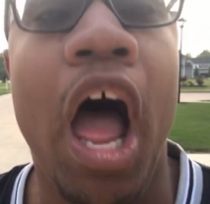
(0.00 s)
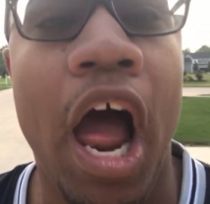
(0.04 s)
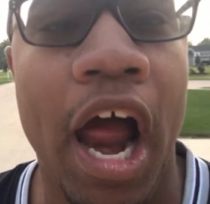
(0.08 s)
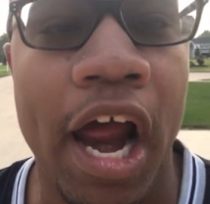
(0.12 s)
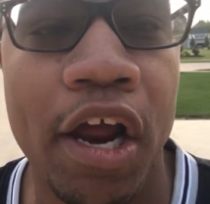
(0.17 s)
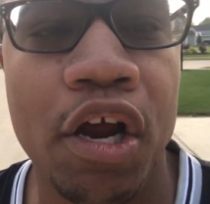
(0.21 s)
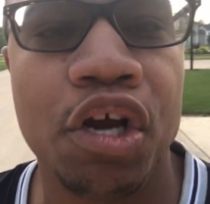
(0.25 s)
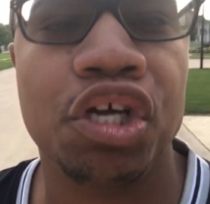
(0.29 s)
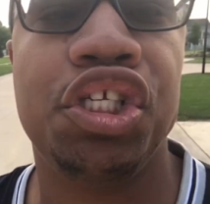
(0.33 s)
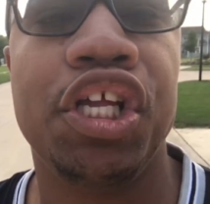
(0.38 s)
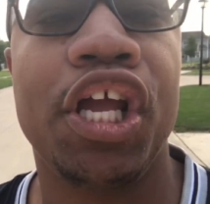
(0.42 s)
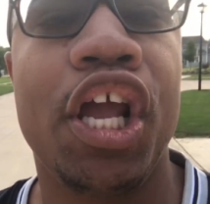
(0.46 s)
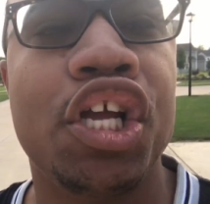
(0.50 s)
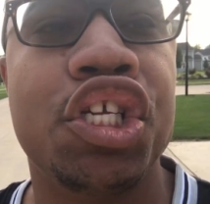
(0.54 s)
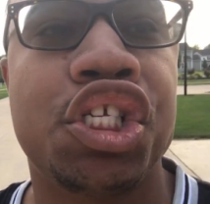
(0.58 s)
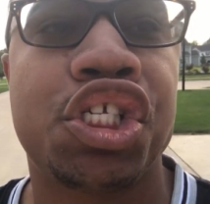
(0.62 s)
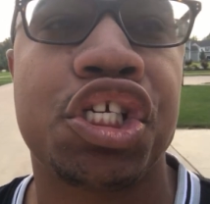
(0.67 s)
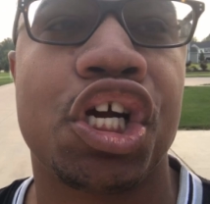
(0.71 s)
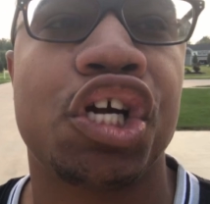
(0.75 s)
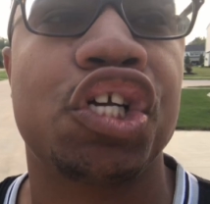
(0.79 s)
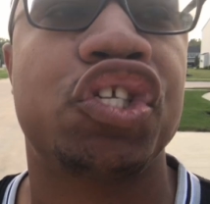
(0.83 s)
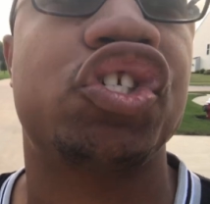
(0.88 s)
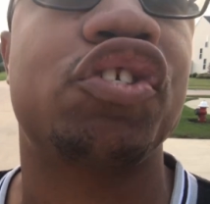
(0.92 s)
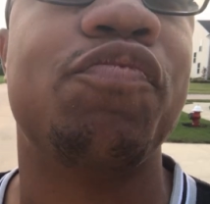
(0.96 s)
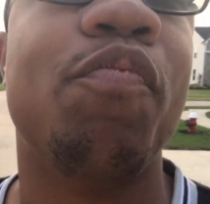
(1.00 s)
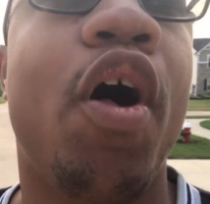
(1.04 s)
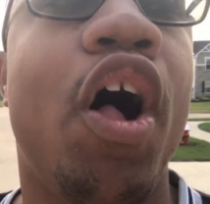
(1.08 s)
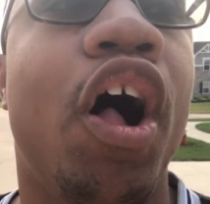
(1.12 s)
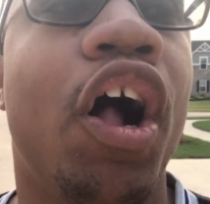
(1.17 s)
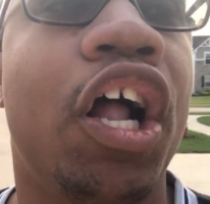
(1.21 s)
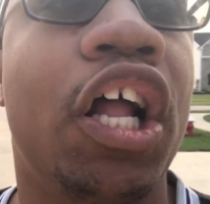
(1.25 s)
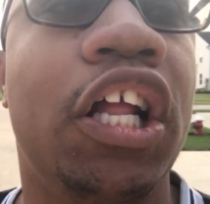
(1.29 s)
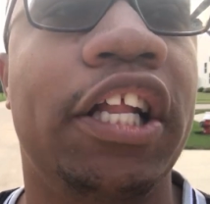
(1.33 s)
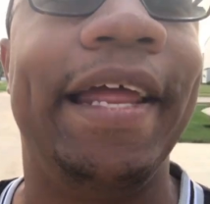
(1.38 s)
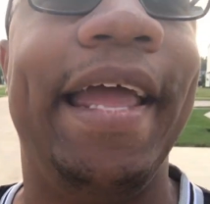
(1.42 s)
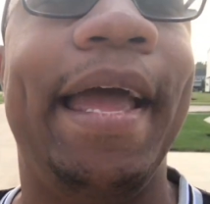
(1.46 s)
I usually insert
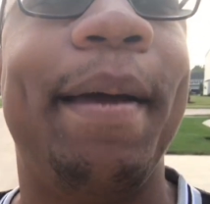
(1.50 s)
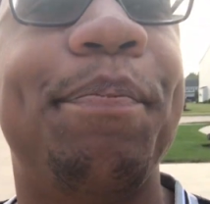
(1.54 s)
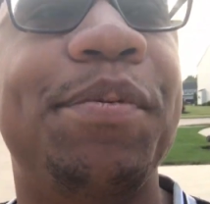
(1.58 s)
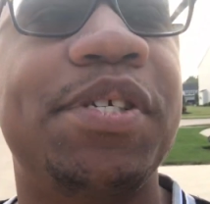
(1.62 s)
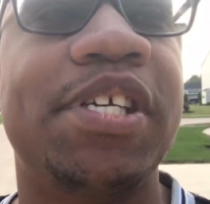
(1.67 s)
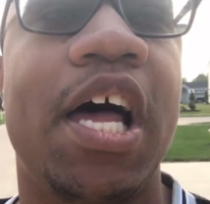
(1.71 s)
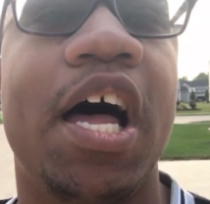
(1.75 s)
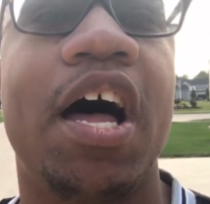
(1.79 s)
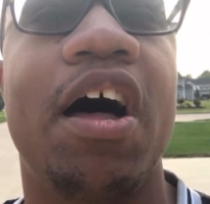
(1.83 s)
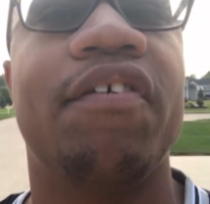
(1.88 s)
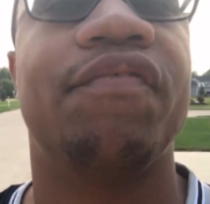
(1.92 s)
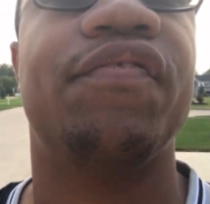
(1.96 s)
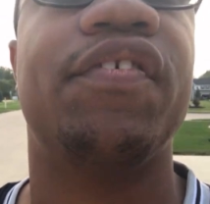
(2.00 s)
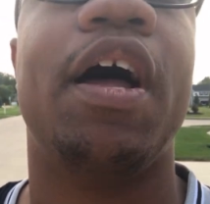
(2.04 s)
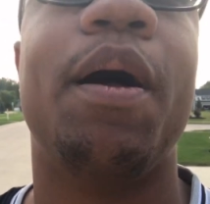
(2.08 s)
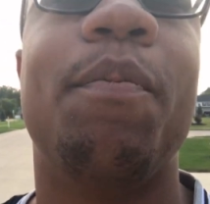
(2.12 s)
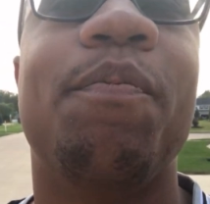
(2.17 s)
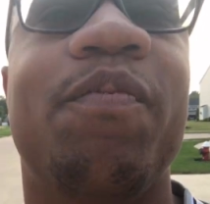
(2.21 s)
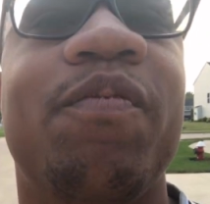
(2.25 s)
small clips of